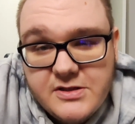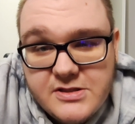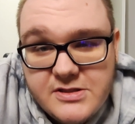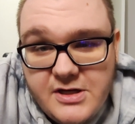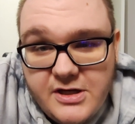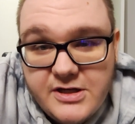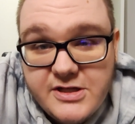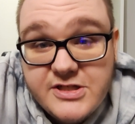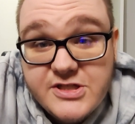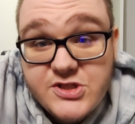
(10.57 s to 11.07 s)

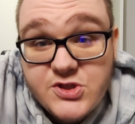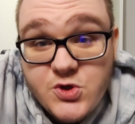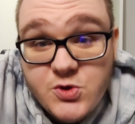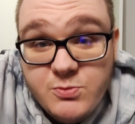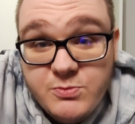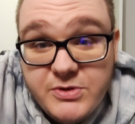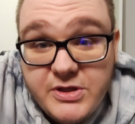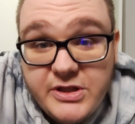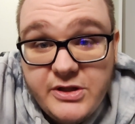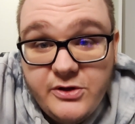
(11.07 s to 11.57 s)
It's not as
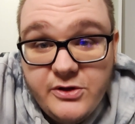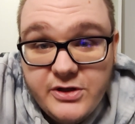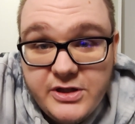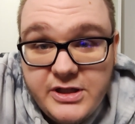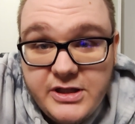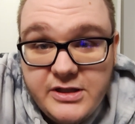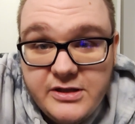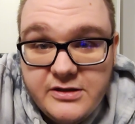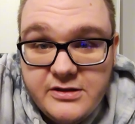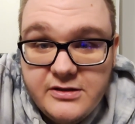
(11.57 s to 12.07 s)
zoomed in
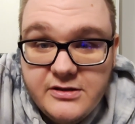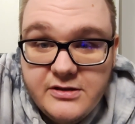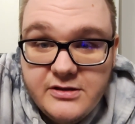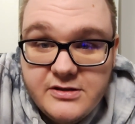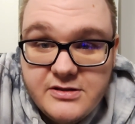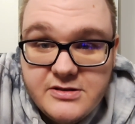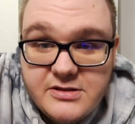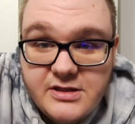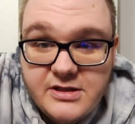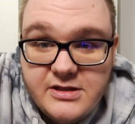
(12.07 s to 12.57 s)
looking
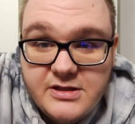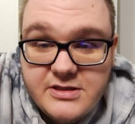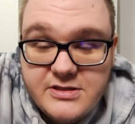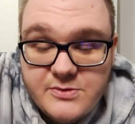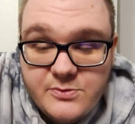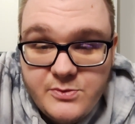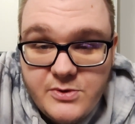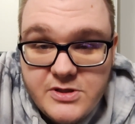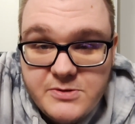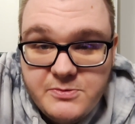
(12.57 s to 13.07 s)
as
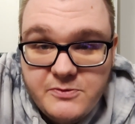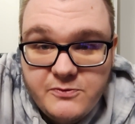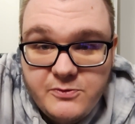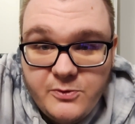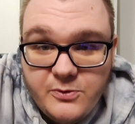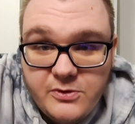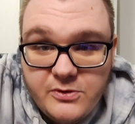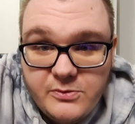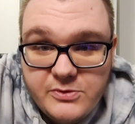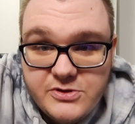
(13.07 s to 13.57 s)
it was
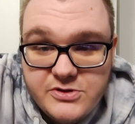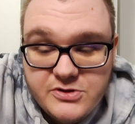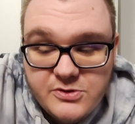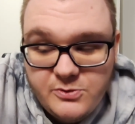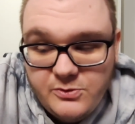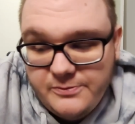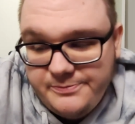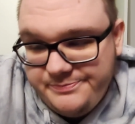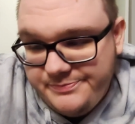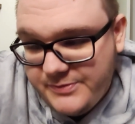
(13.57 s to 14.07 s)
before, which is
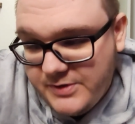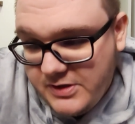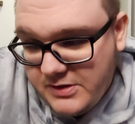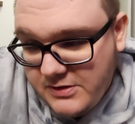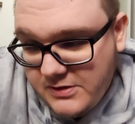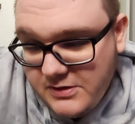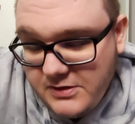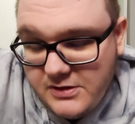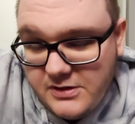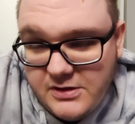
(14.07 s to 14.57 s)
cool.
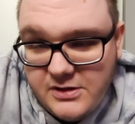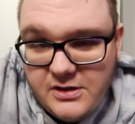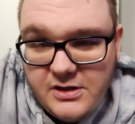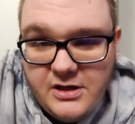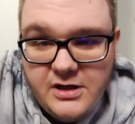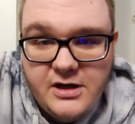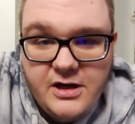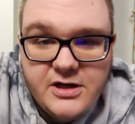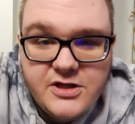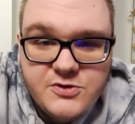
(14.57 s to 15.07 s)

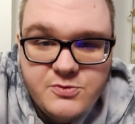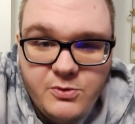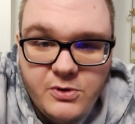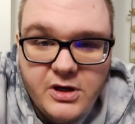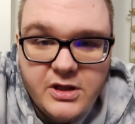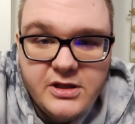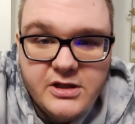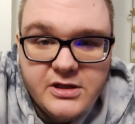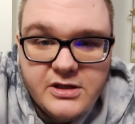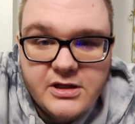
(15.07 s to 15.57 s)
I just
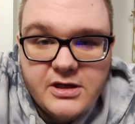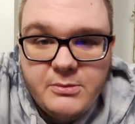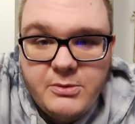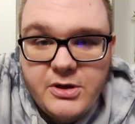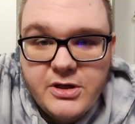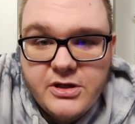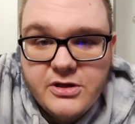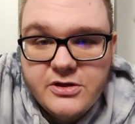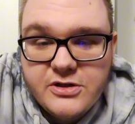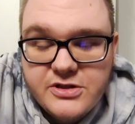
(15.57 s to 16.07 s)
wanted to come
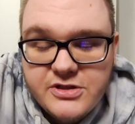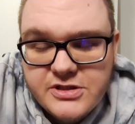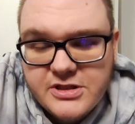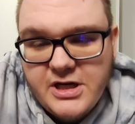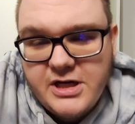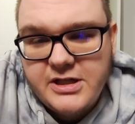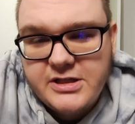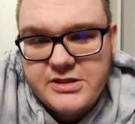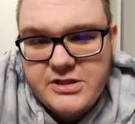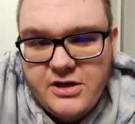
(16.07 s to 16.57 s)
on here and just
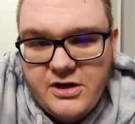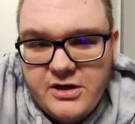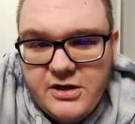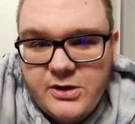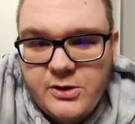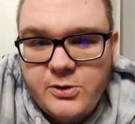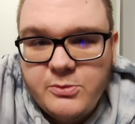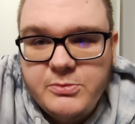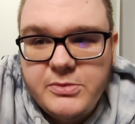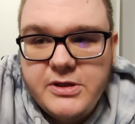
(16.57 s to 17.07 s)
kind of
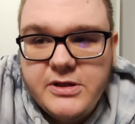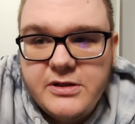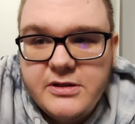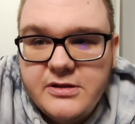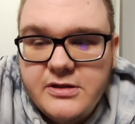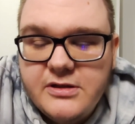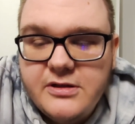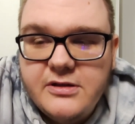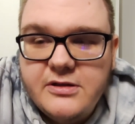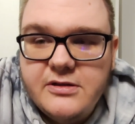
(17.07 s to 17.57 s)
talk a little
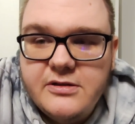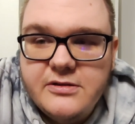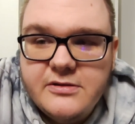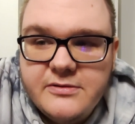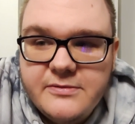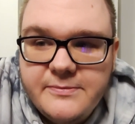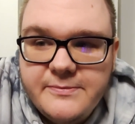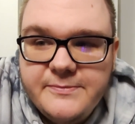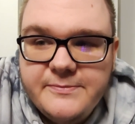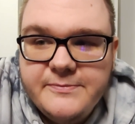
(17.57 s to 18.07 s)
bit
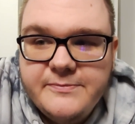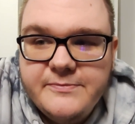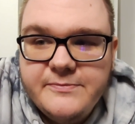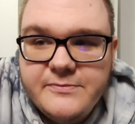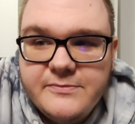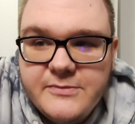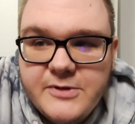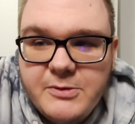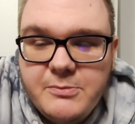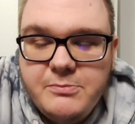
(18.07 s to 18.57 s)

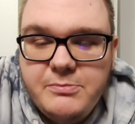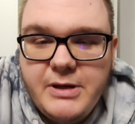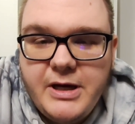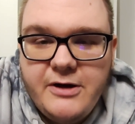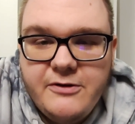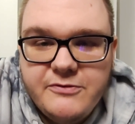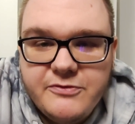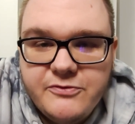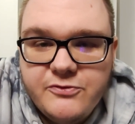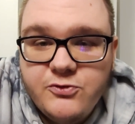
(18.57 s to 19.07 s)

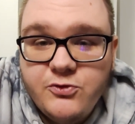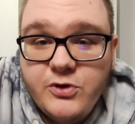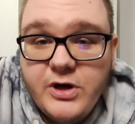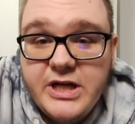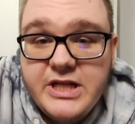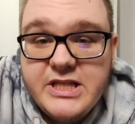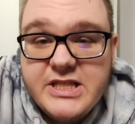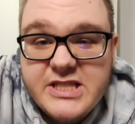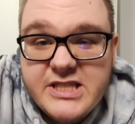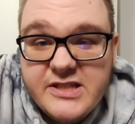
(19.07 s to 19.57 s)
about
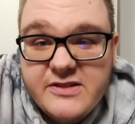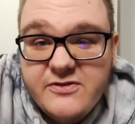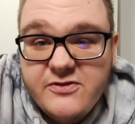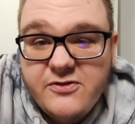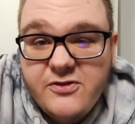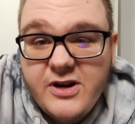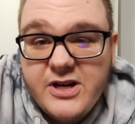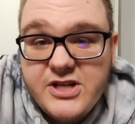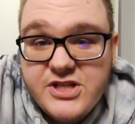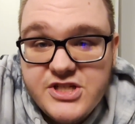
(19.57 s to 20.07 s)
friends and
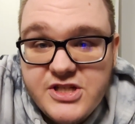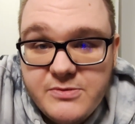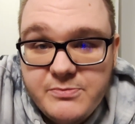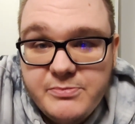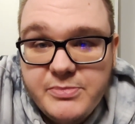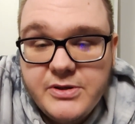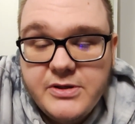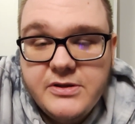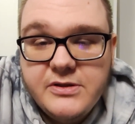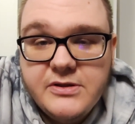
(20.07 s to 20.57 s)

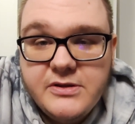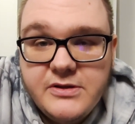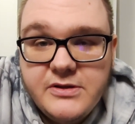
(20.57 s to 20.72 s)
friendship,